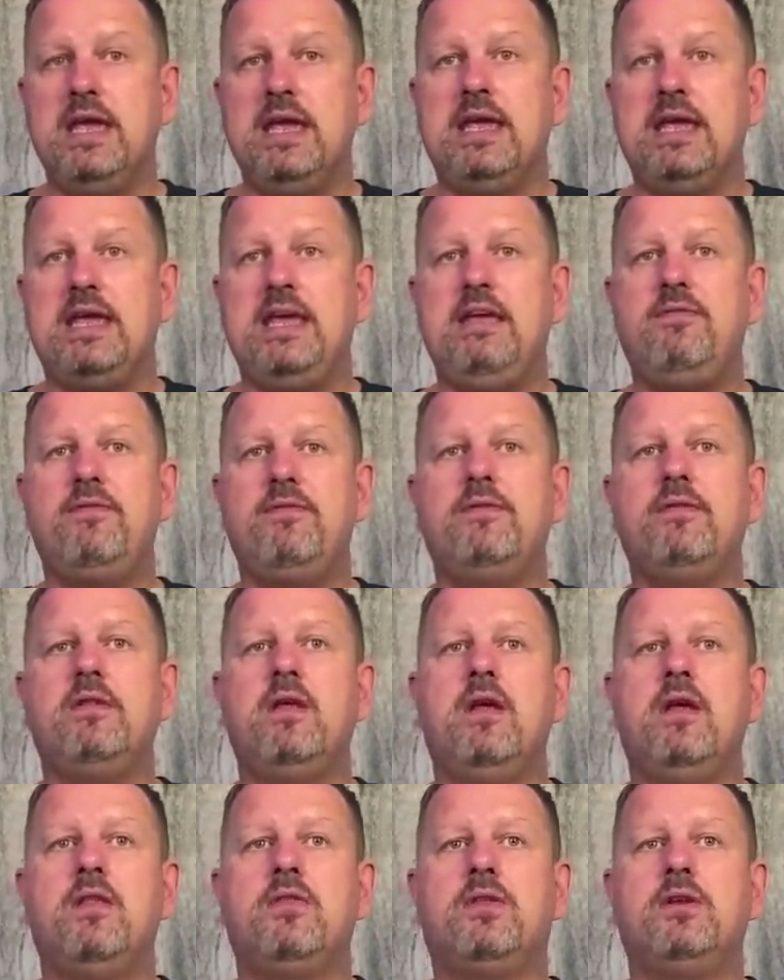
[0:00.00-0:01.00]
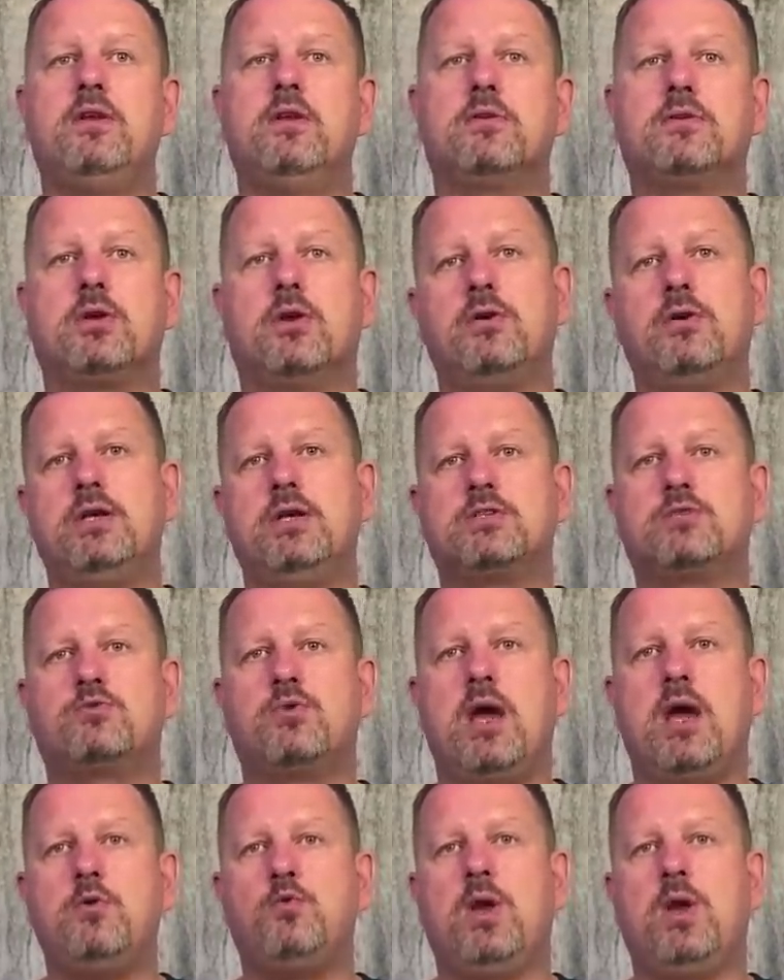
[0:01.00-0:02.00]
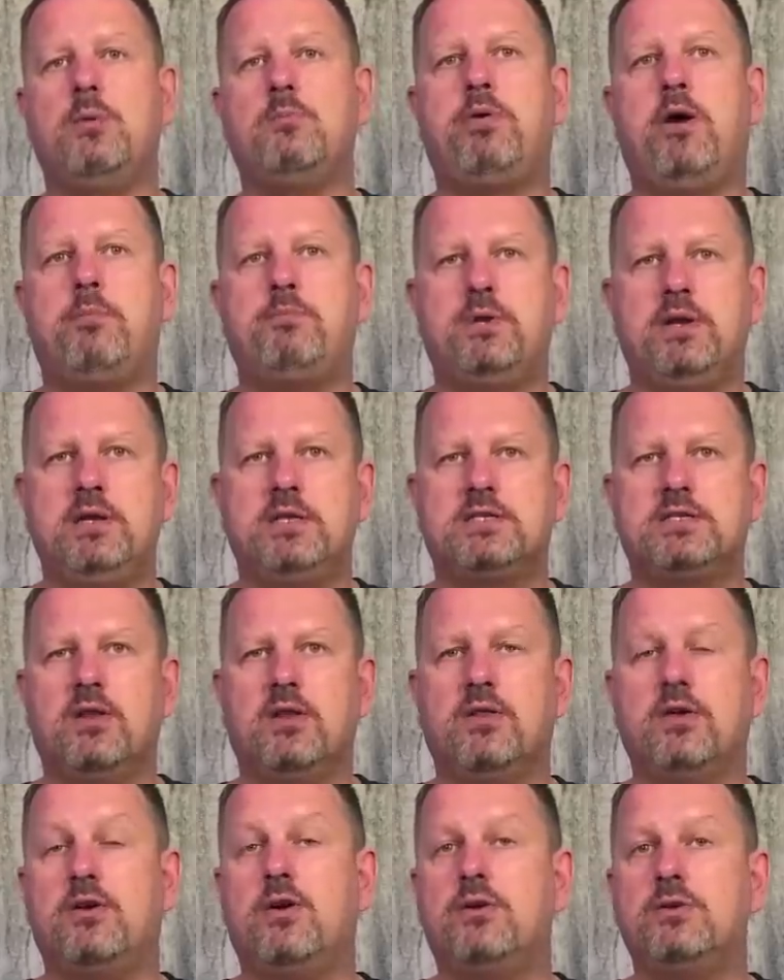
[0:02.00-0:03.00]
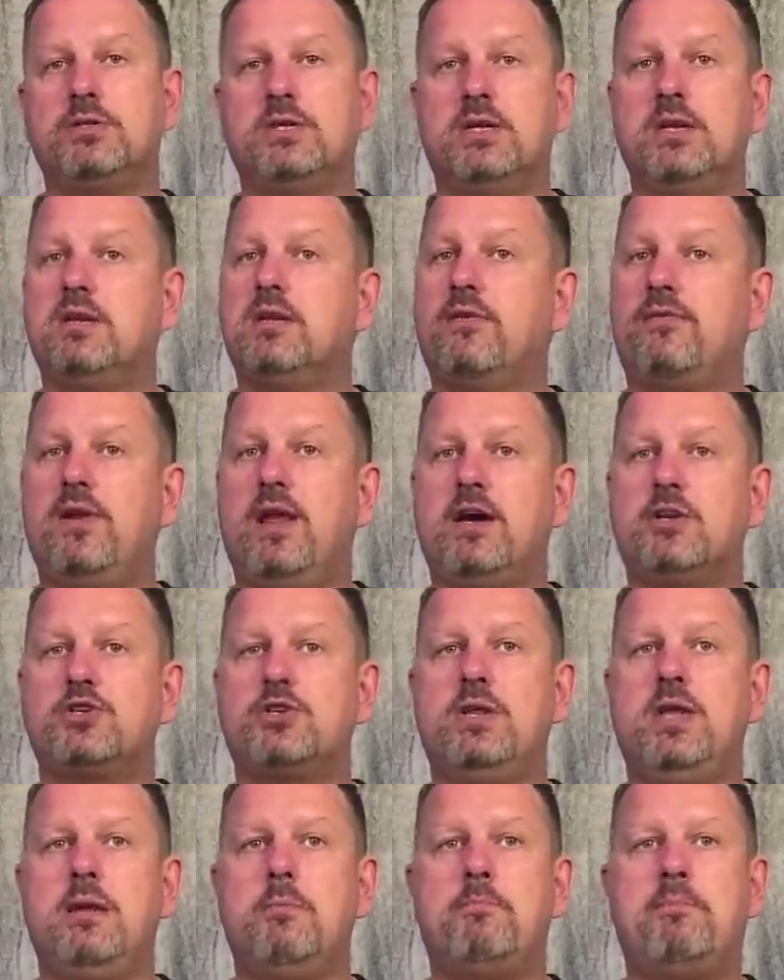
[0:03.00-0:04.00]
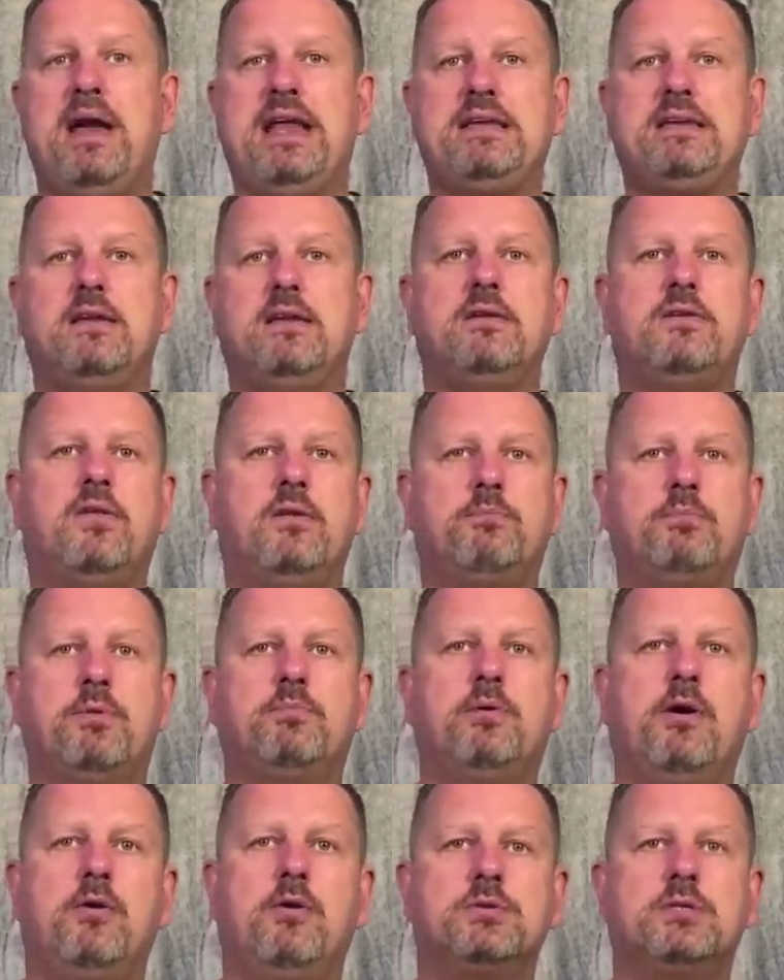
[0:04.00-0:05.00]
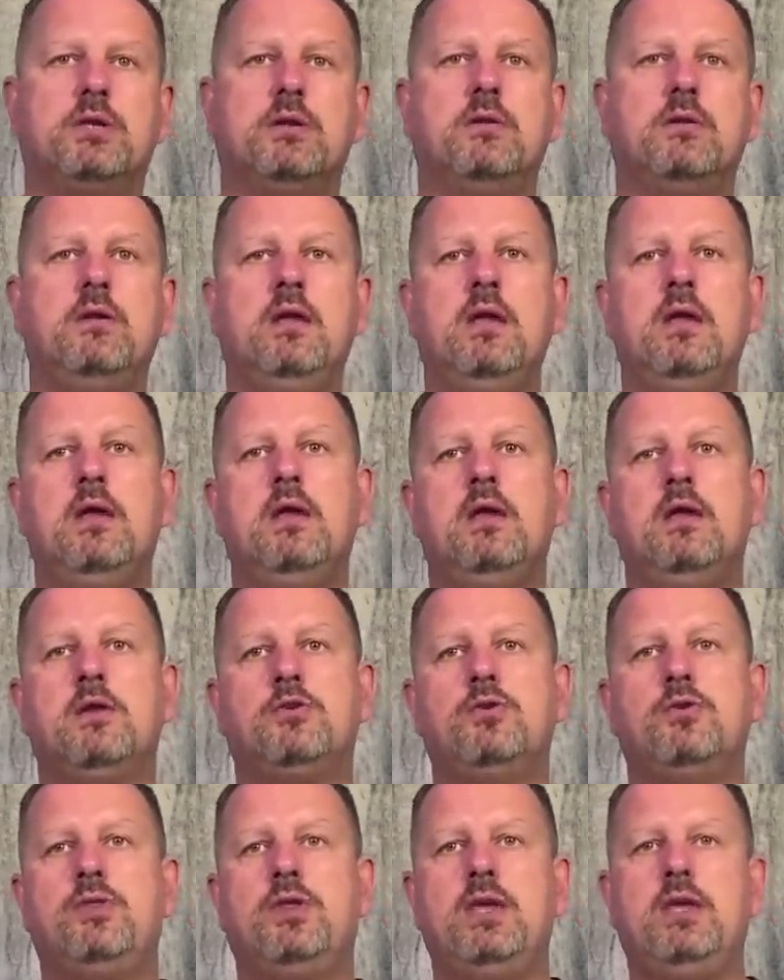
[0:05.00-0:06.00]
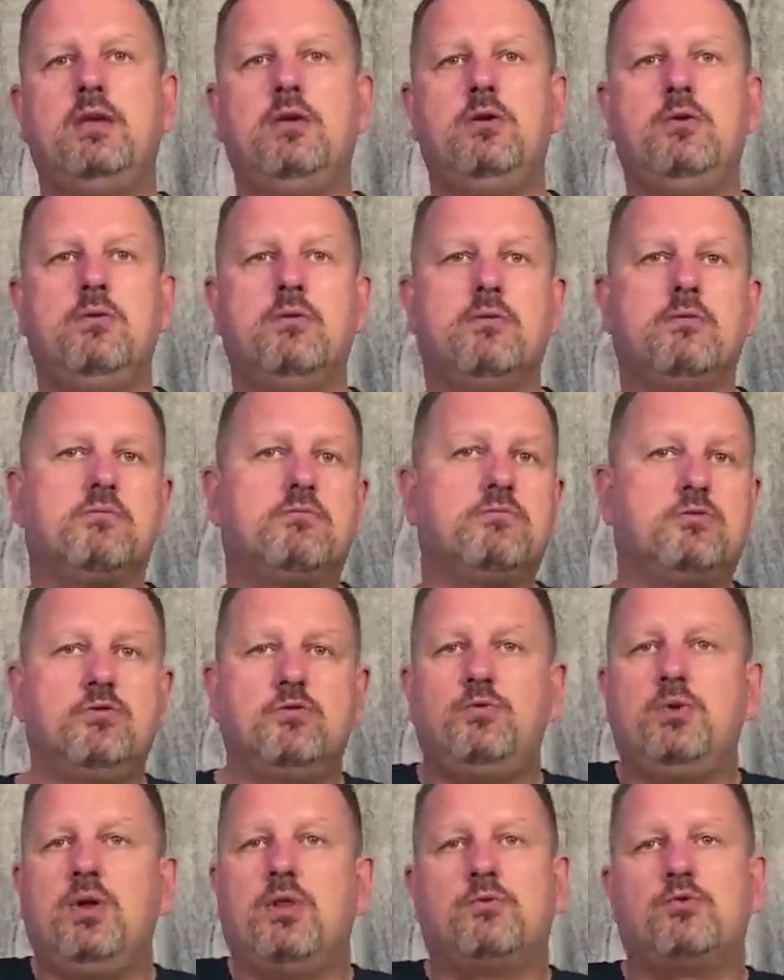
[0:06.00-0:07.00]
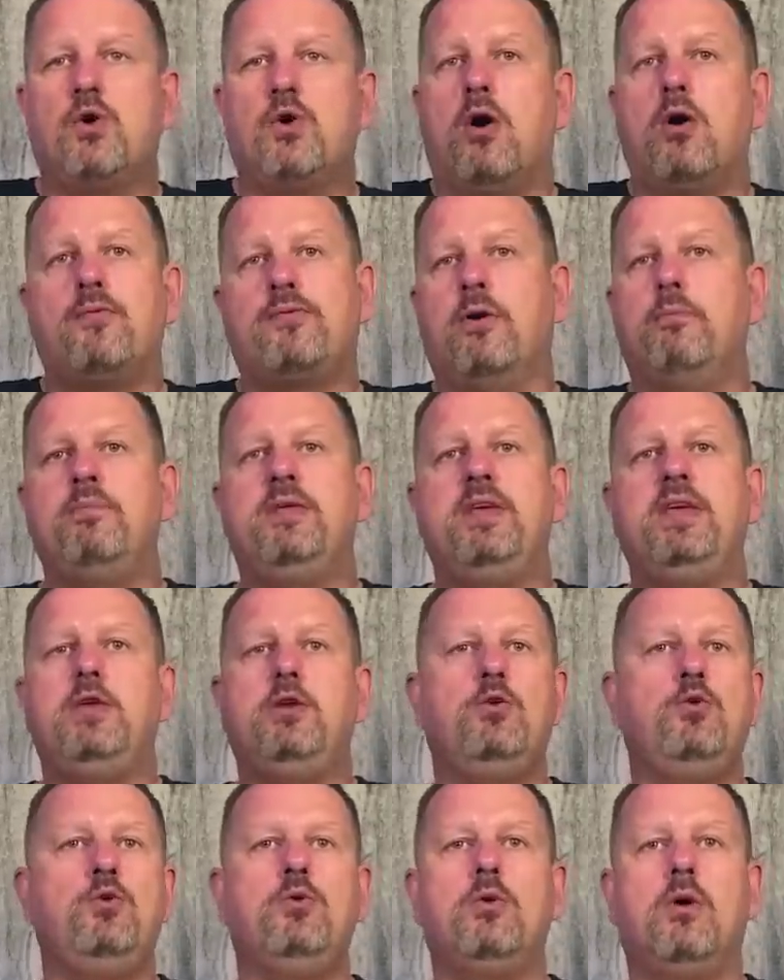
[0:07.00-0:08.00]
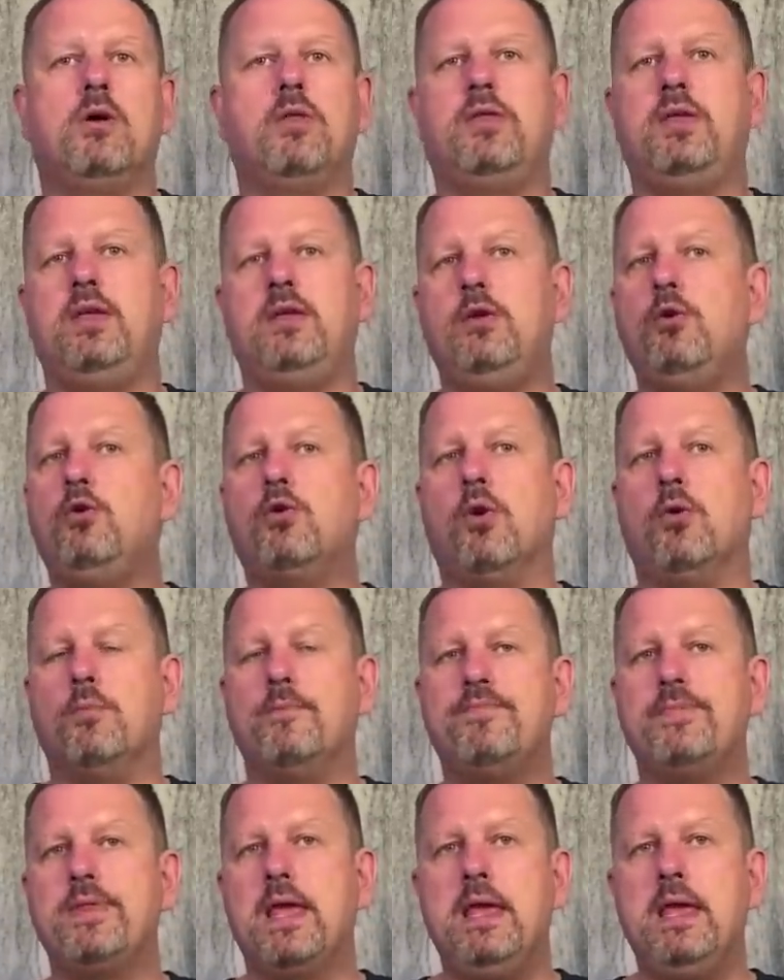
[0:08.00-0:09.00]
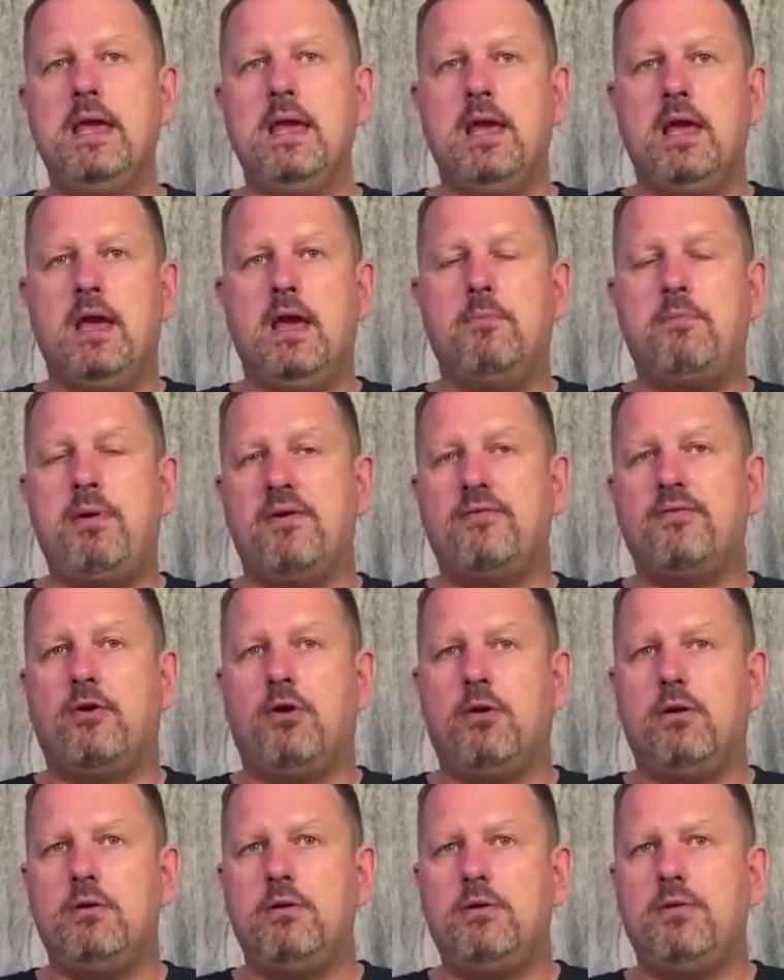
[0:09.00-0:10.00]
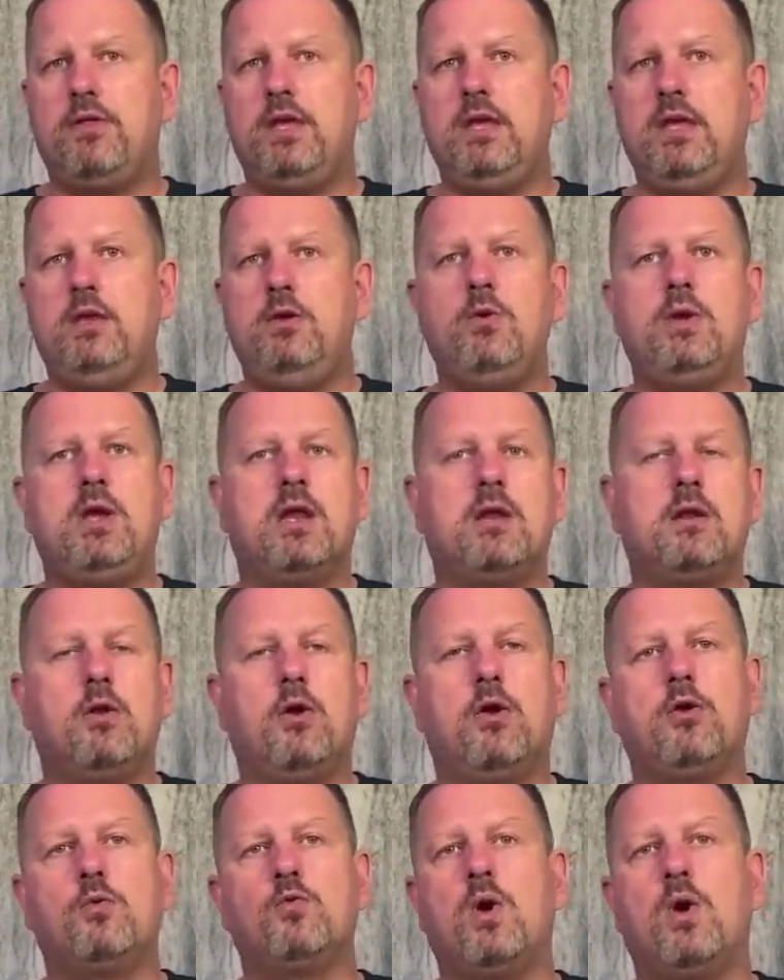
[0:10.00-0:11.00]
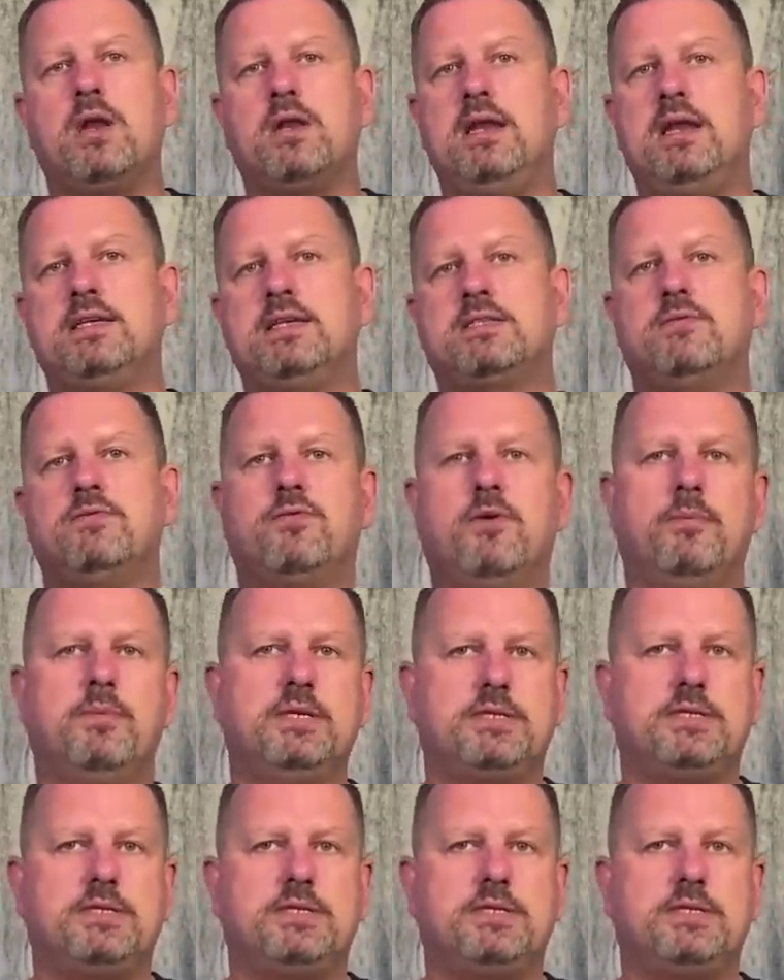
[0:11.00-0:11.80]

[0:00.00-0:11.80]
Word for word: Even the notorious right-wing populists on the continent have largely abandoned the proposal to the EU to withdraw from the EU or the euro. Above all, the EU can learn one lesson from this